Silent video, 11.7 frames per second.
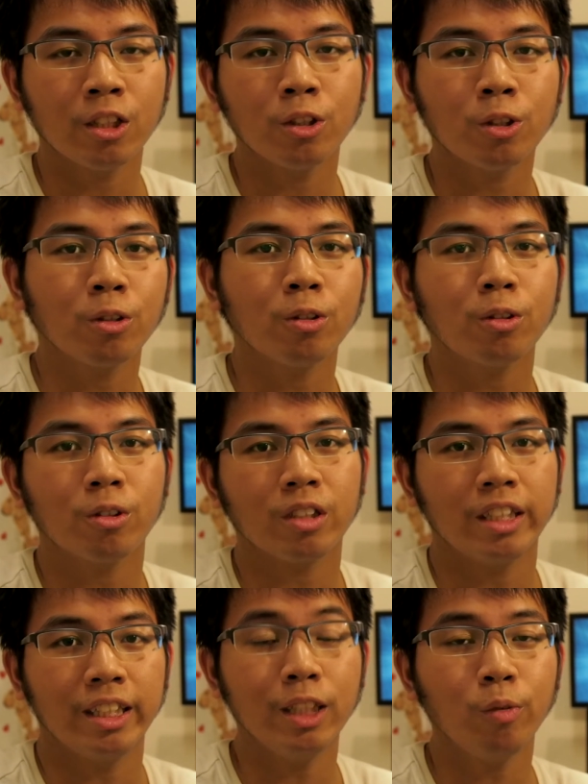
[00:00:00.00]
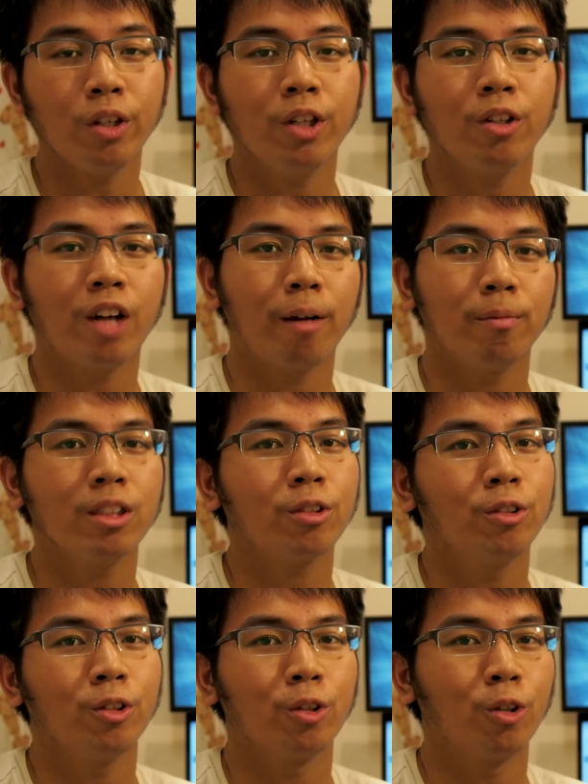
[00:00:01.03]
So in this video, I'm just
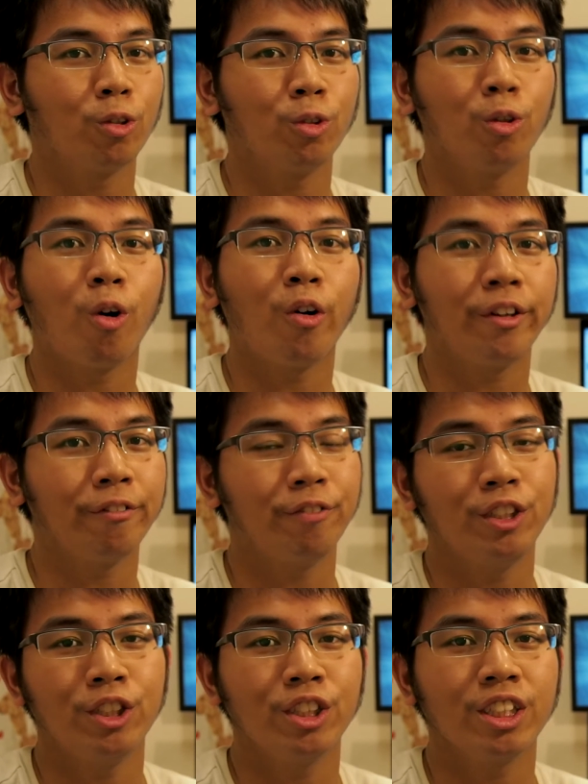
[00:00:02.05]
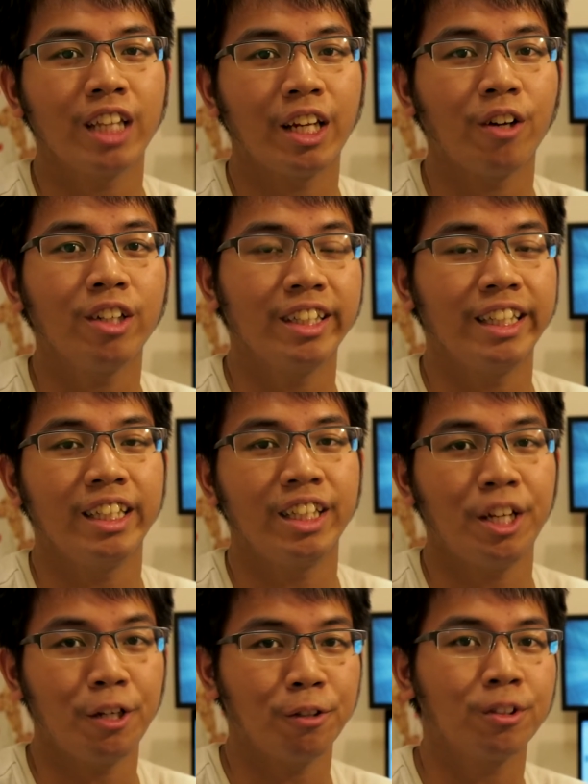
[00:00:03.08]
going to go through all the features and all the
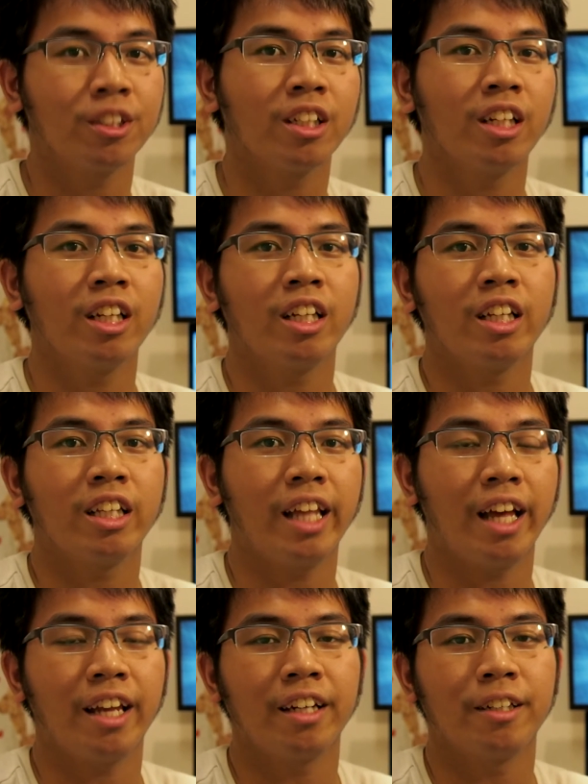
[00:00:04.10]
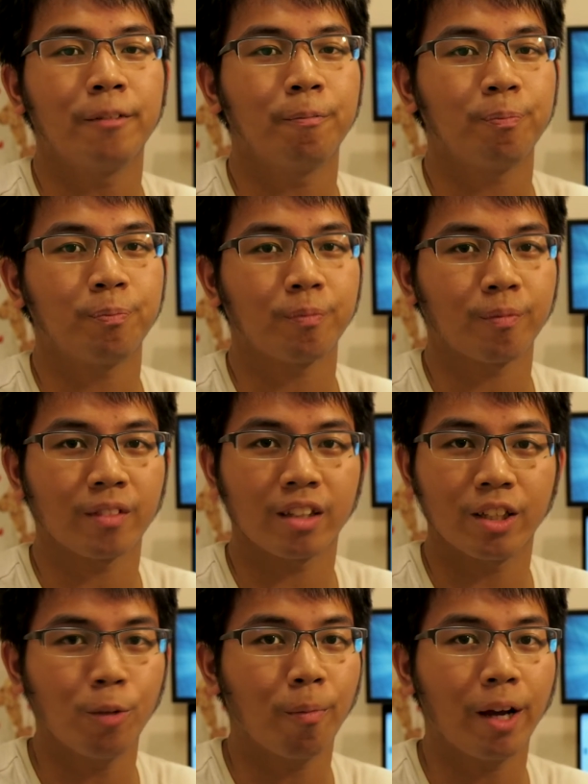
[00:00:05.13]
details that
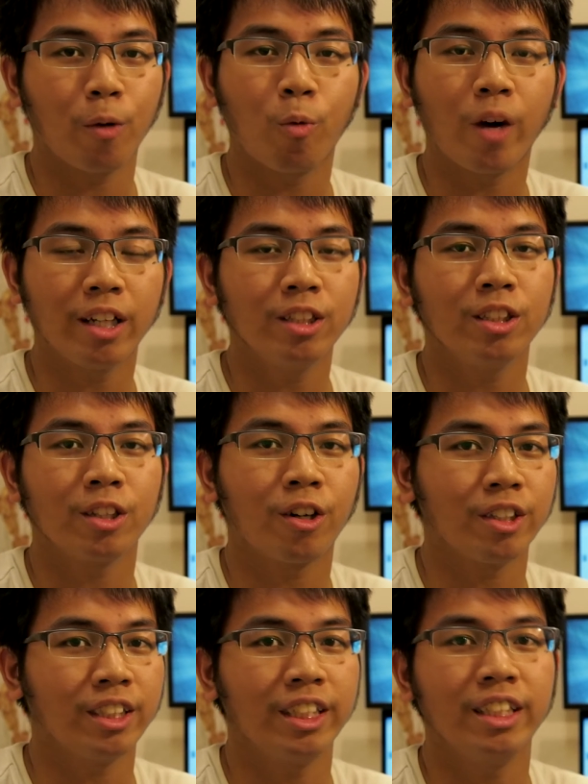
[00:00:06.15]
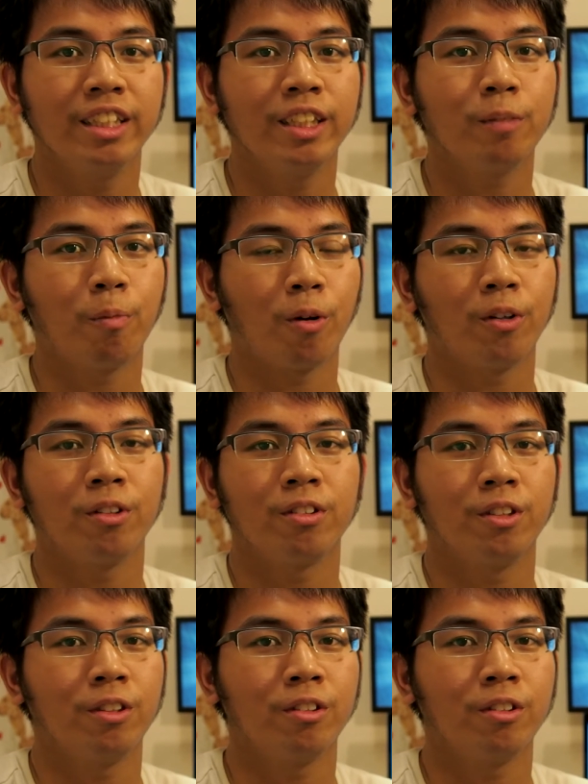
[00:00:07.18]
you might want to consider this model.